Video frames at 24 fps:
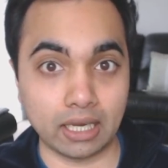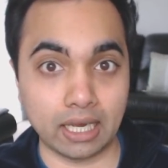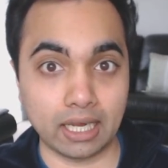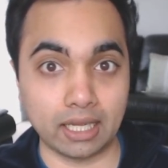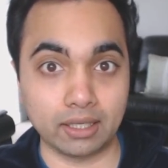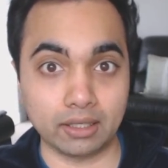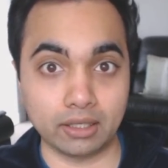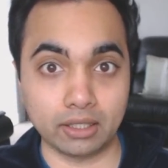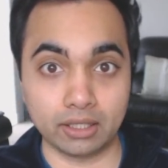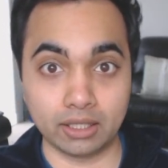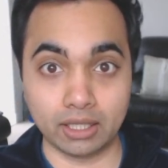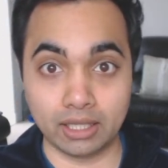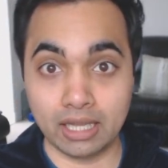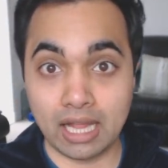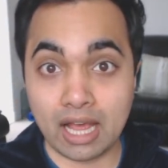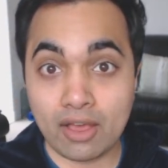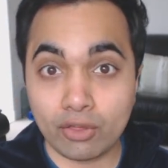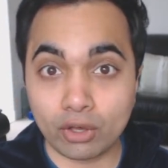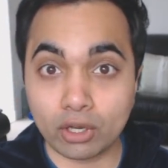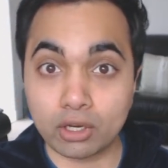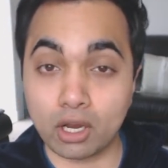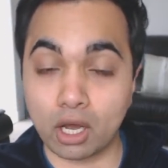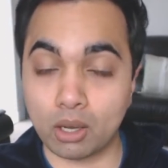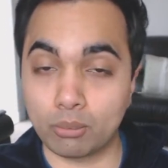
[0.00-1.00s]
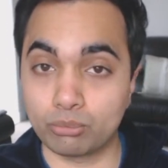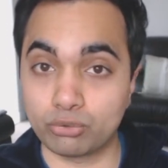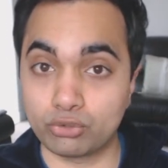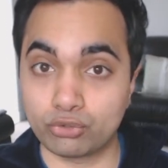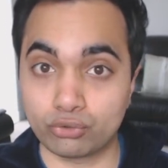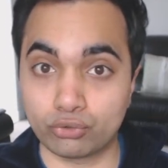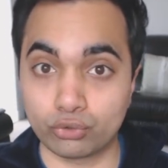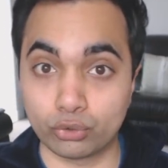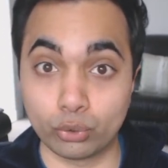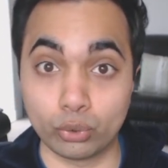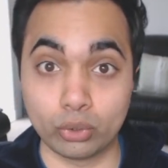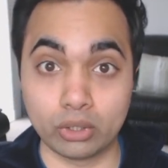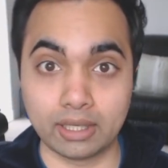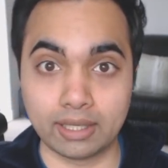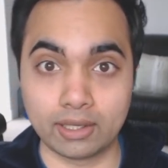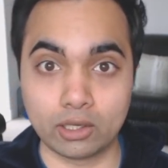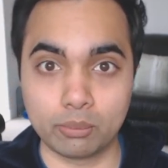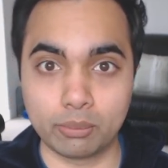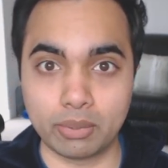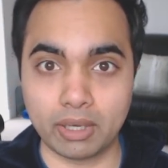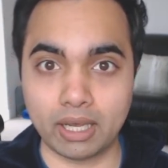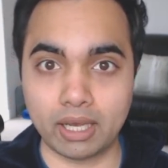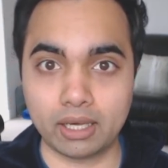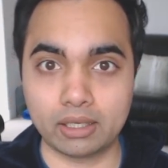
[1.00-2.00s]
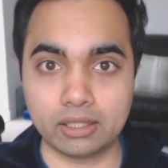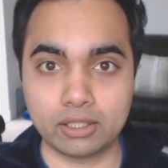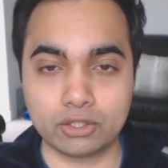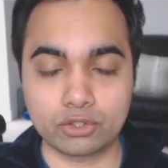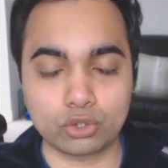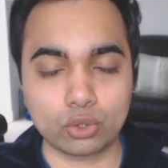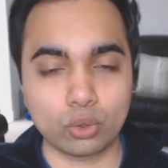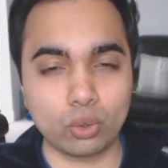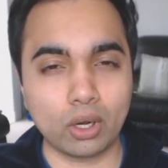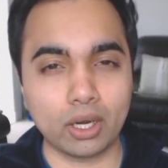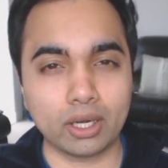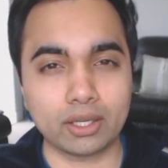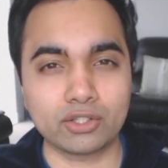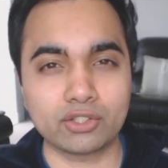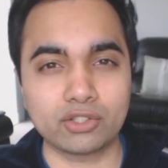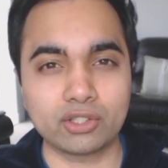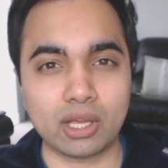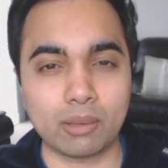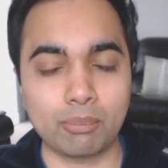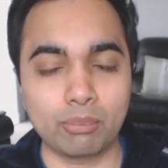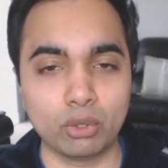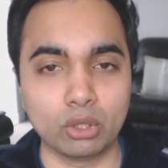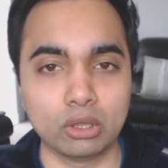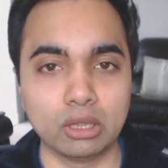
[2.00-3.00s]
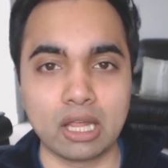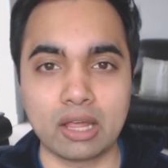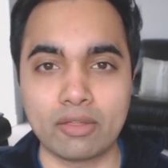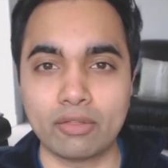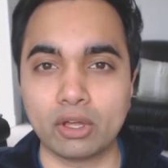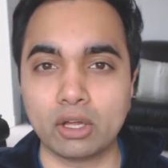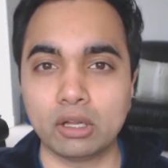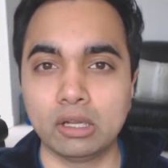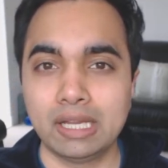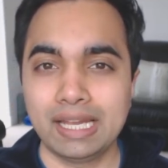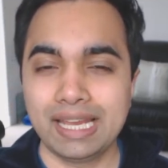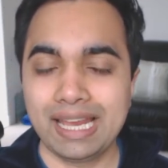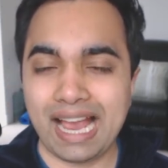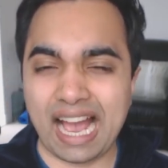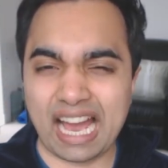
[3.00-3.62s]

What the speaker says: And the leather comes through a little bit, and it's quite a supple leather.